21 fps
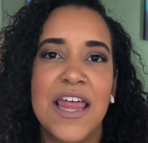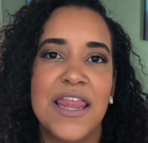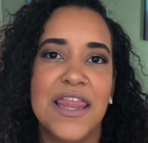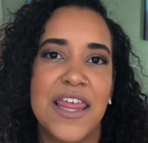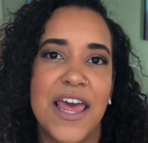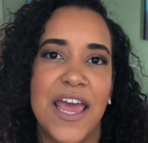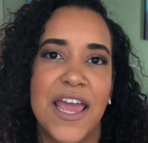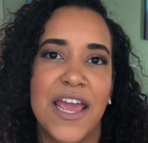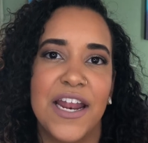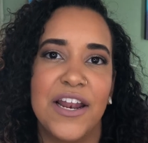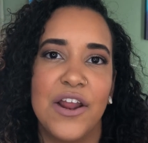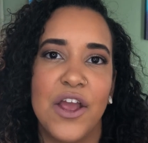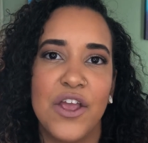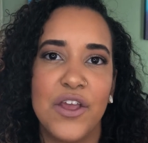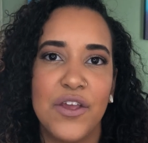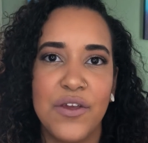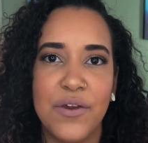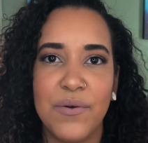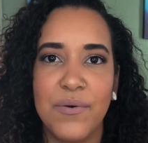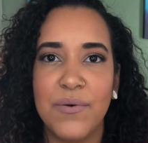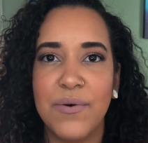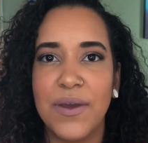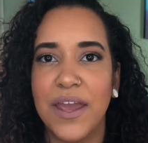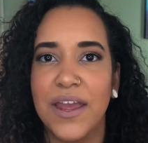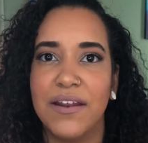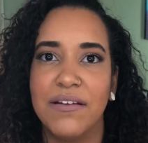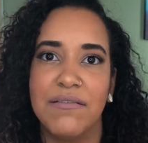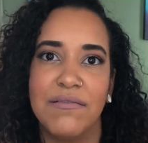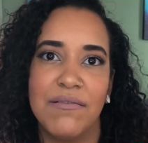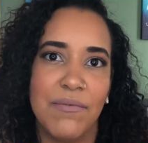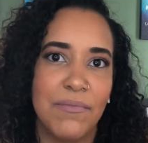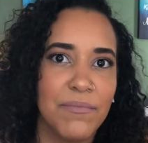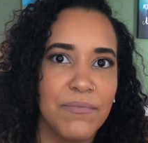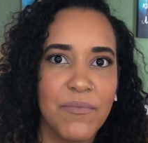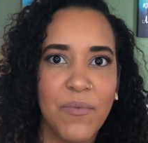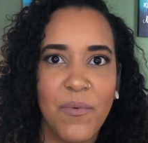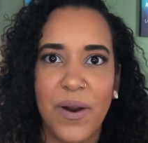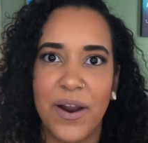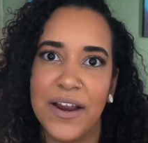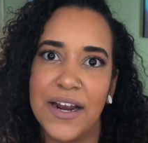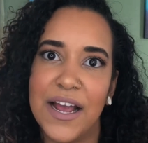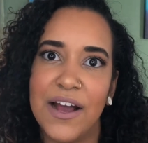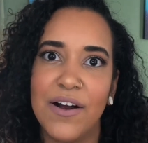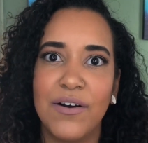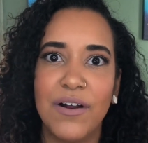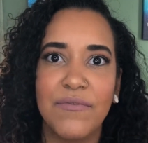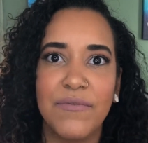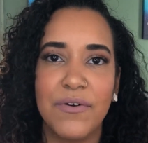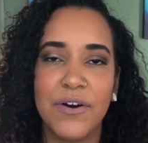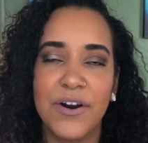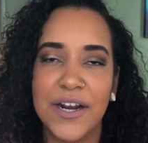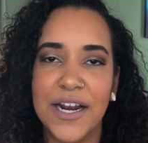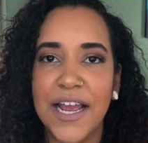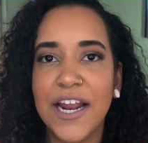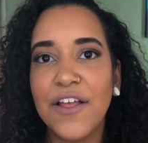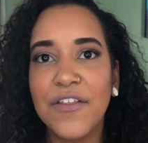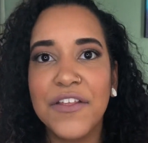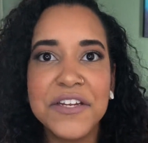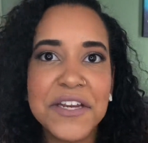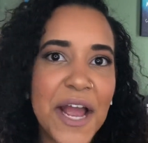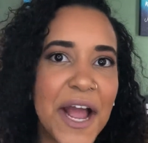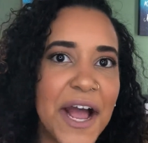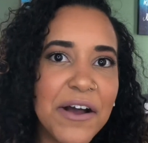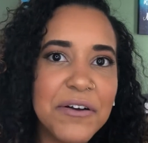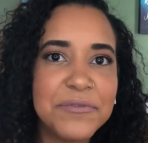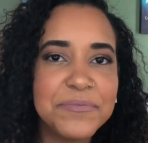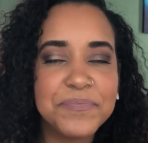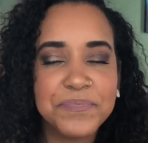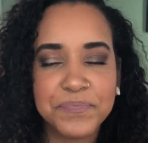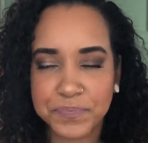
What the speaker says: then you can wear it out for a night on the town,